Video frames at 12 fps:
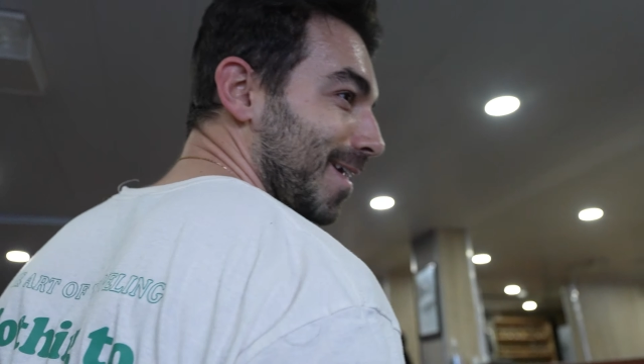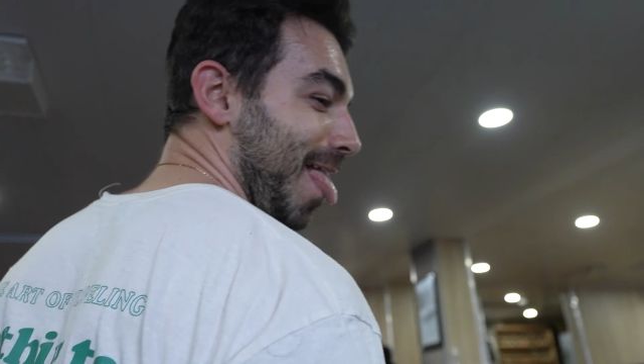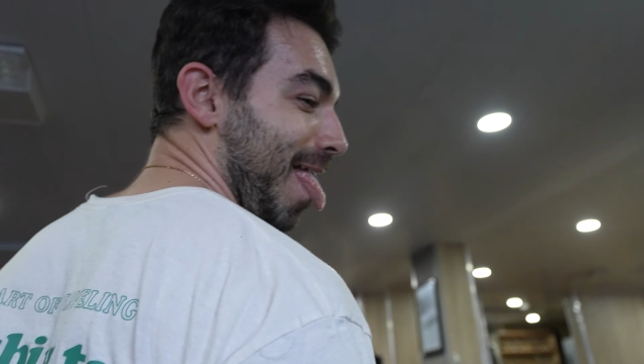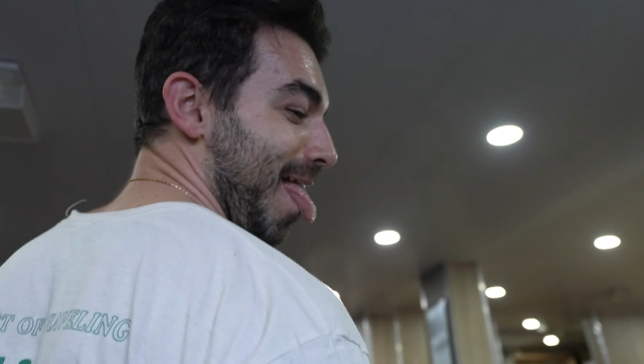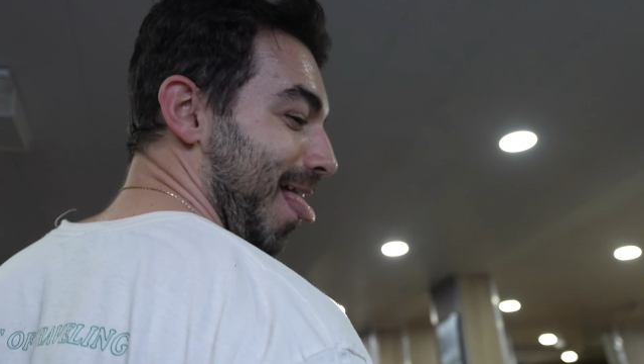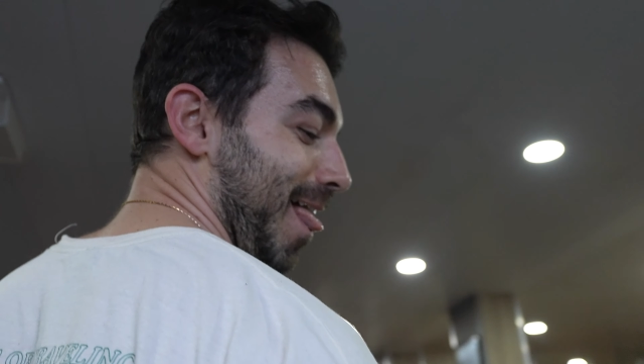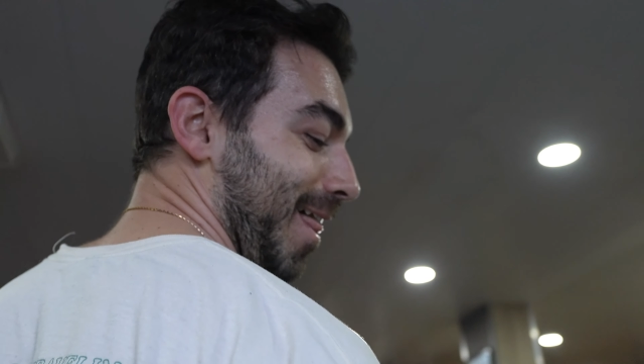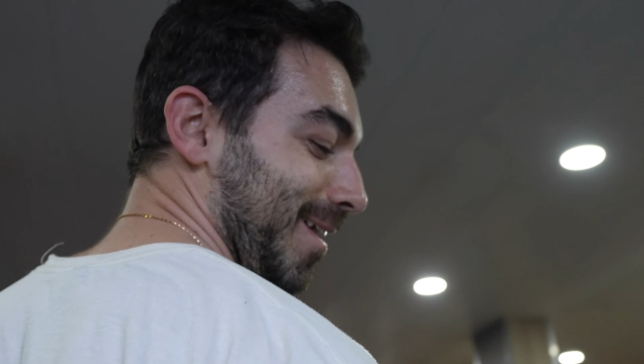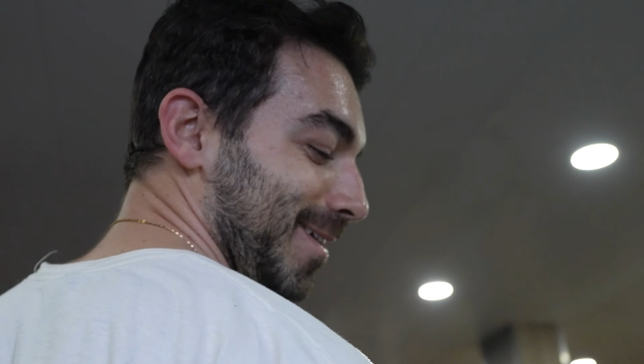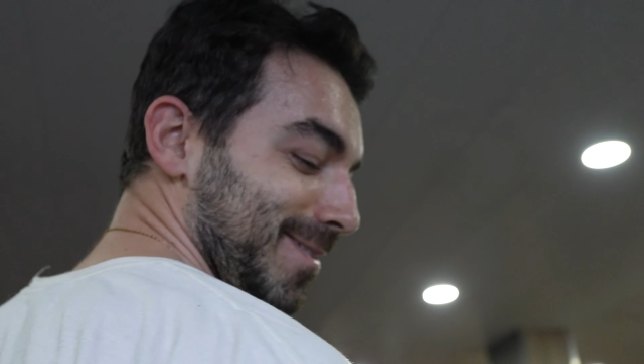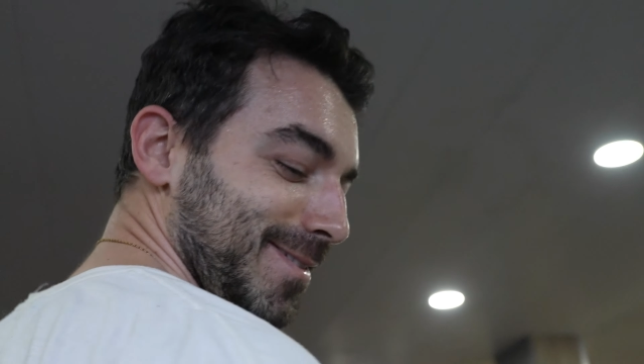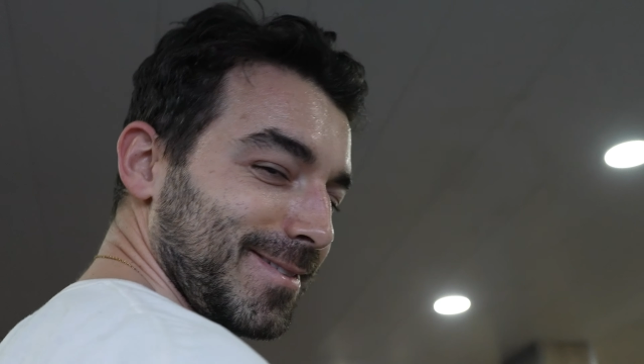close up.
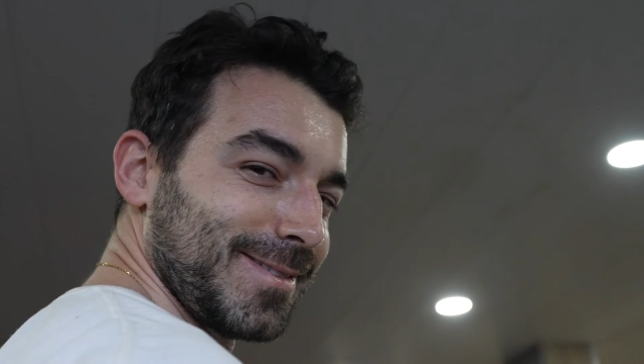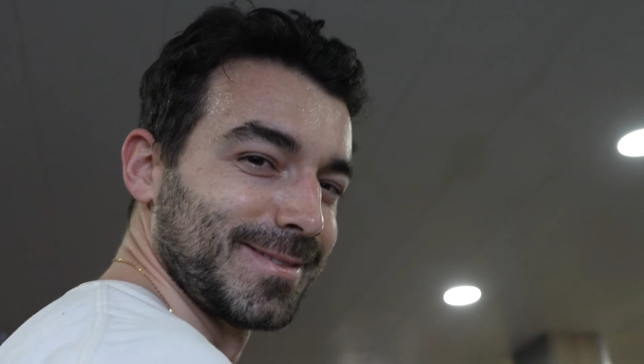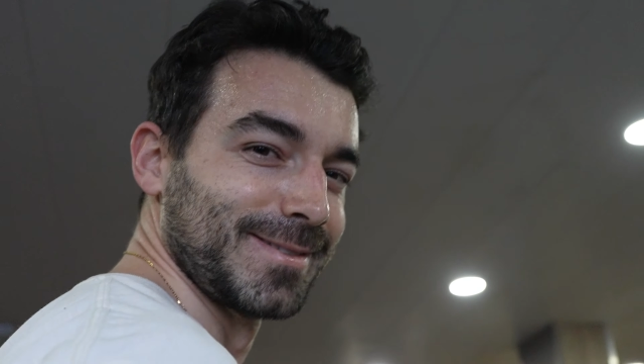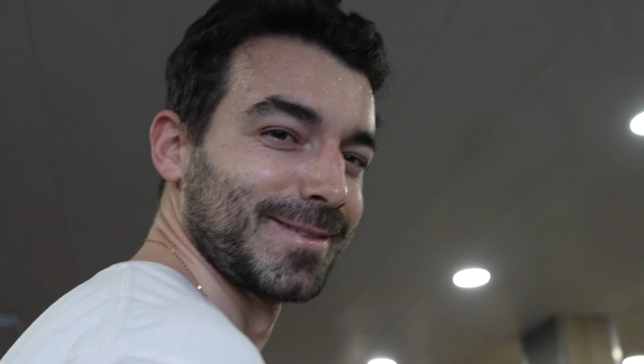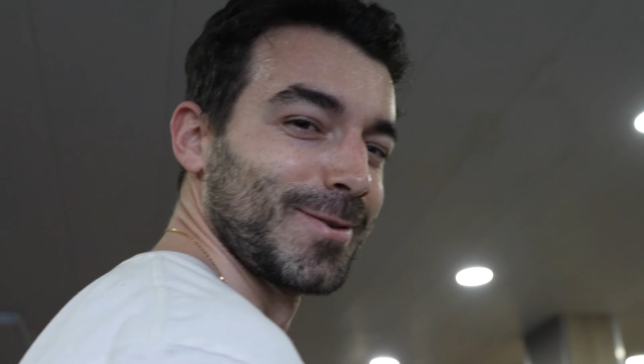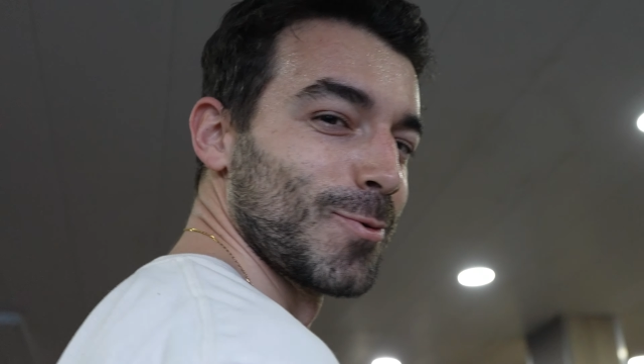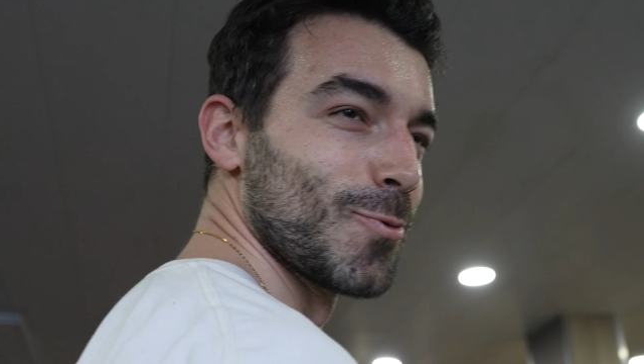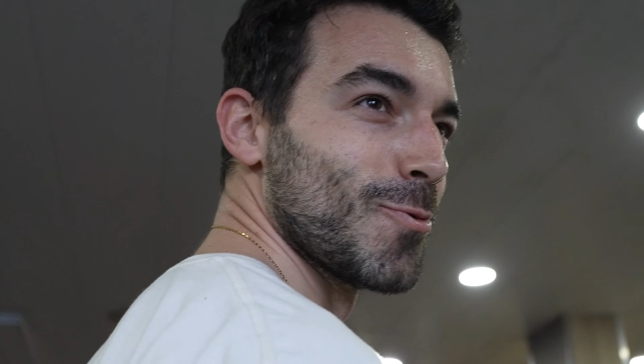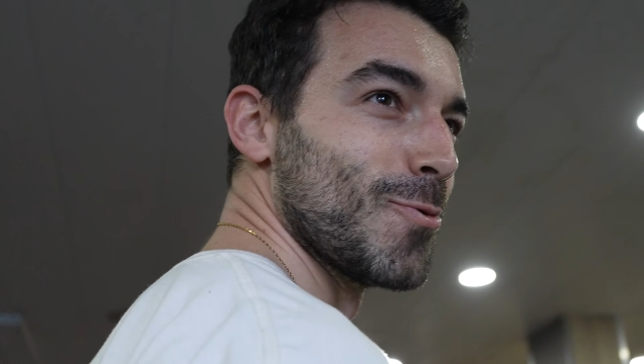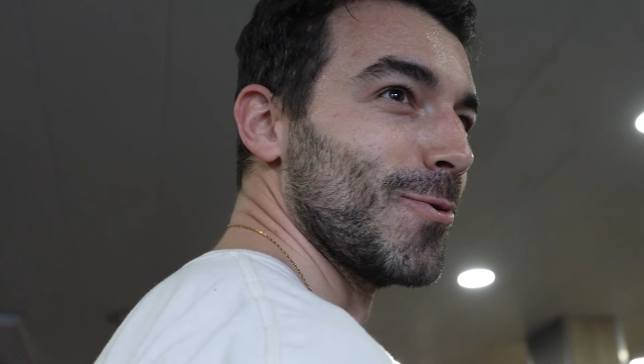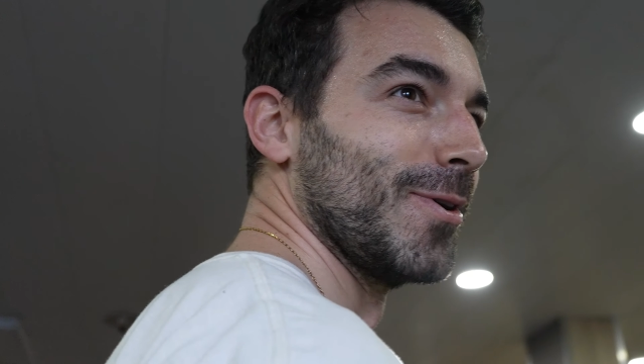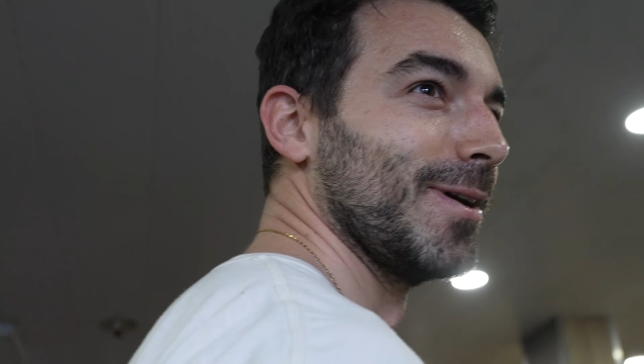All right, that's it.
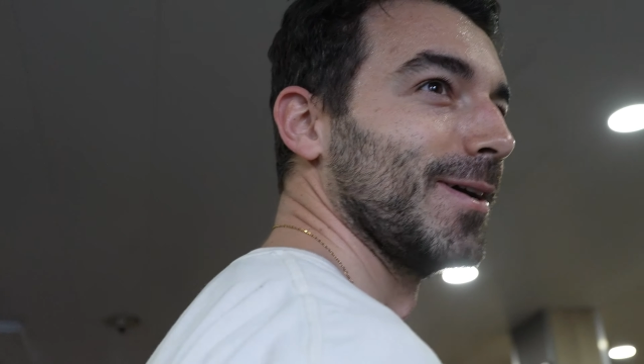First man